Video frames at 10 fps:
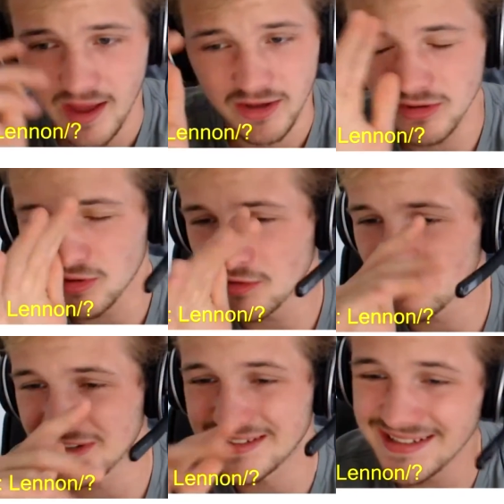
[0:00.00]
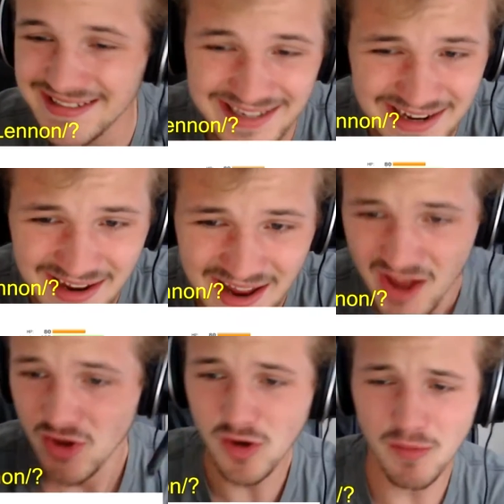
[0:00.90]
You can resist it.
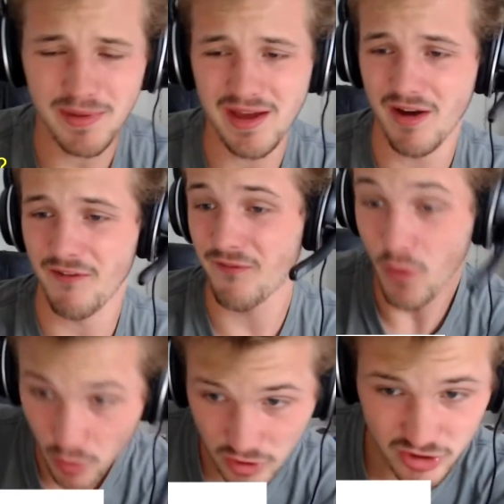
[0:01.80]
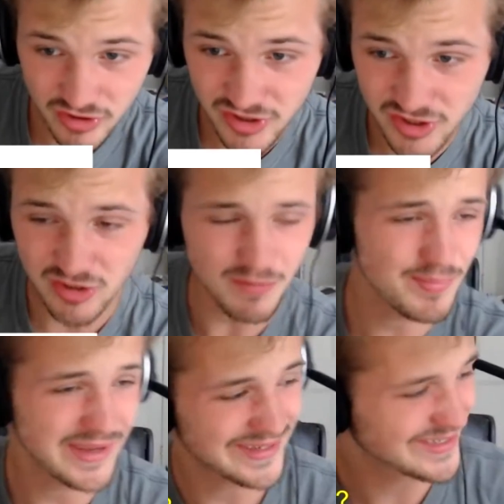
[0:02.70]
You can be a Fortress. You can
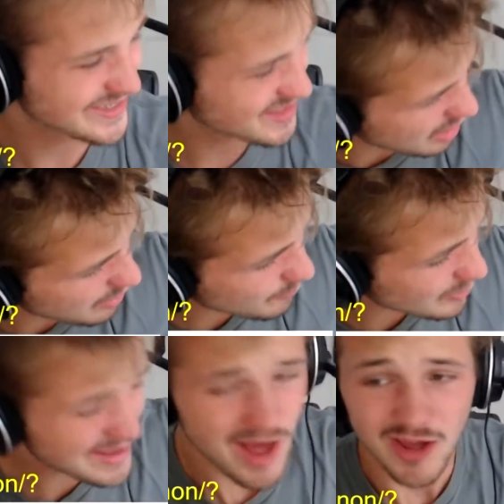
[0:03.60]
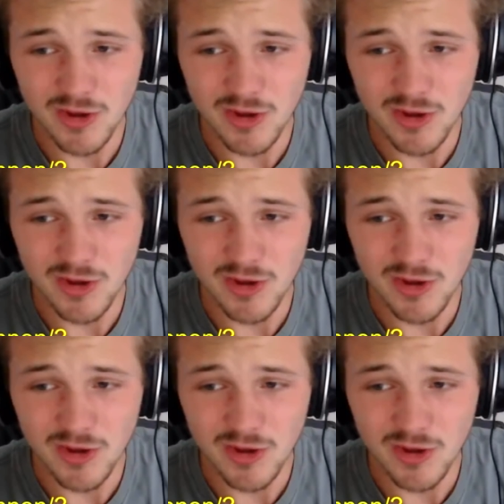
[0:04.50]
be a Skarmory.